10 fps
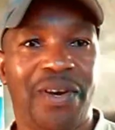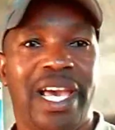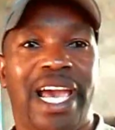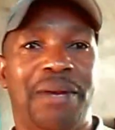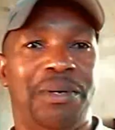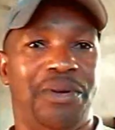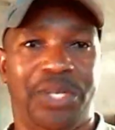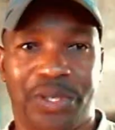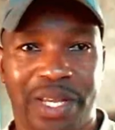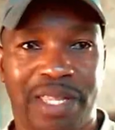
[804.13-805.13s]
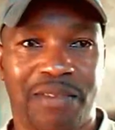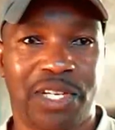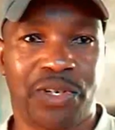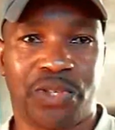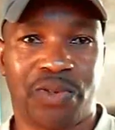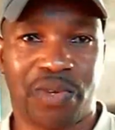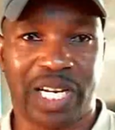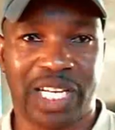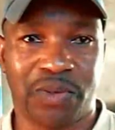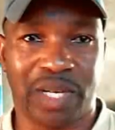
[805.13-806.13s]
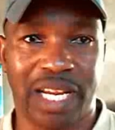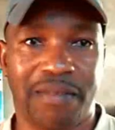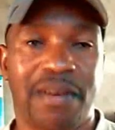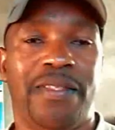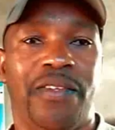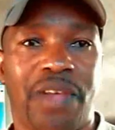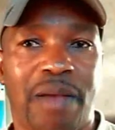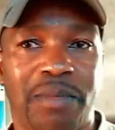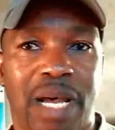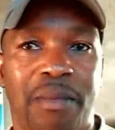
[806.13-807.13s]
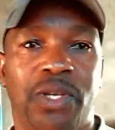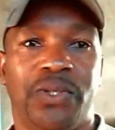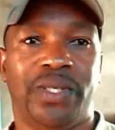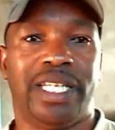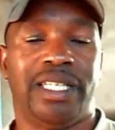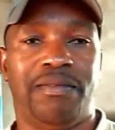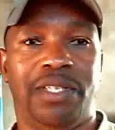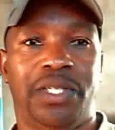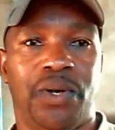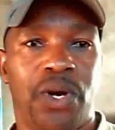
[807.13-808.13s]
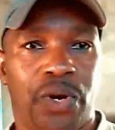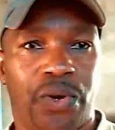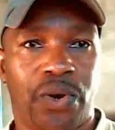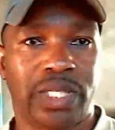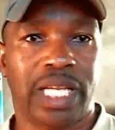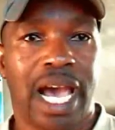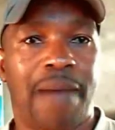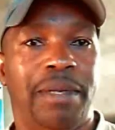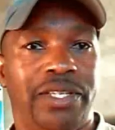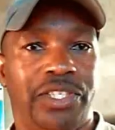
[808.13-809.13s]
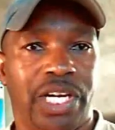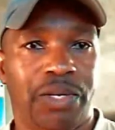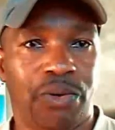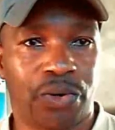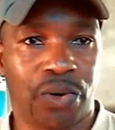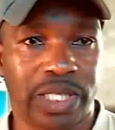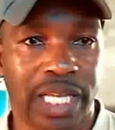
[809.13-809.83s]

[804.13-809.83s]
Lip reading: and when you're enjoying the videos, don't forget to give a thumbs up so that the video grows, the channel grows,